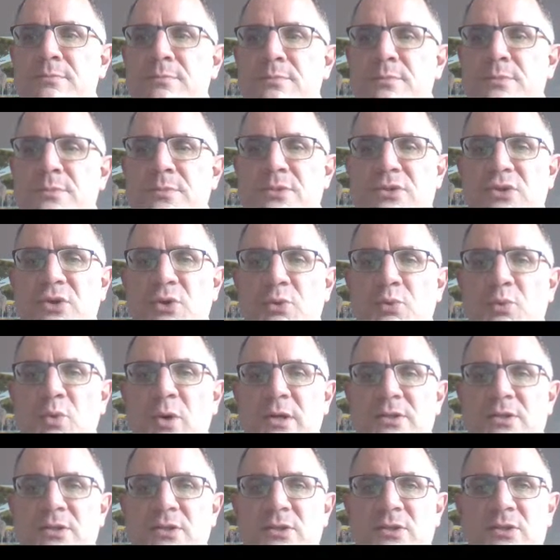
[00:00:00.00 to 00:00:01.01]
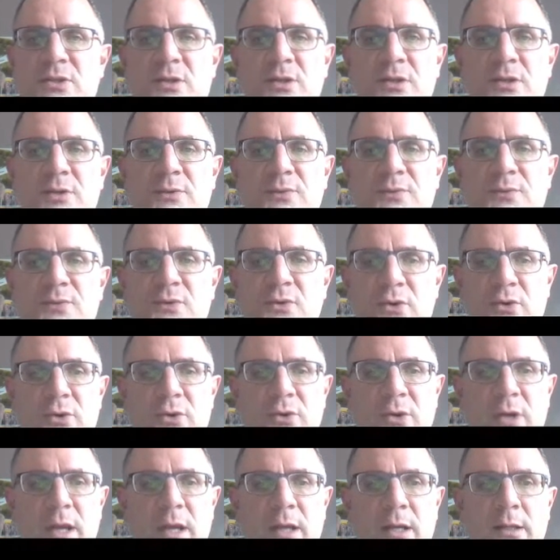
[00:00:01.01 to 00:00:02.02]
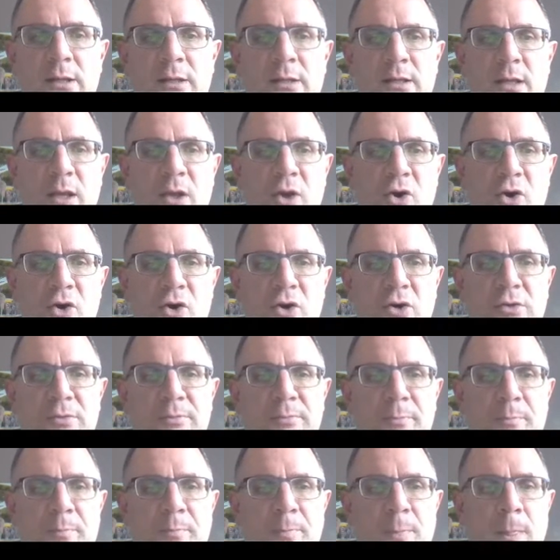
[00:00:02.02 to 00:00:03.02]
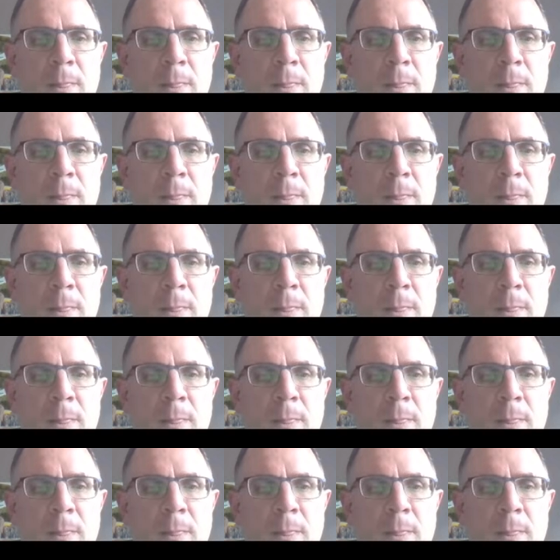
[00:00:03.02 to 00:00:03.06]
So once I've turned editing on,